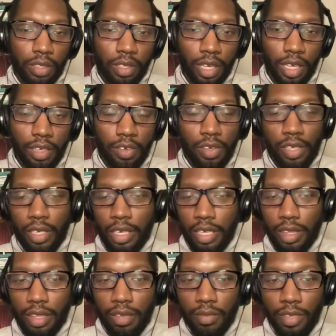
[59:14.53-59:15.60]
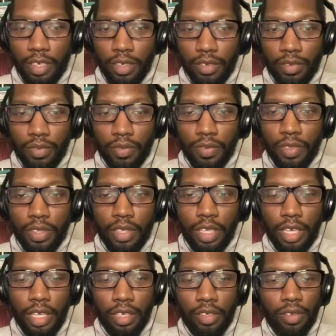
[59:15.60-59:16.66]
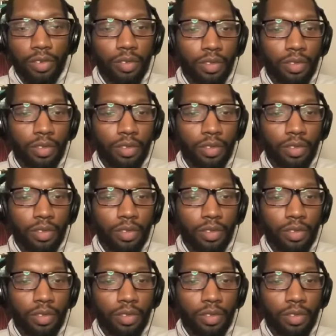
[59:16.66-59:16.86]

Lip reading: and you can let them know that you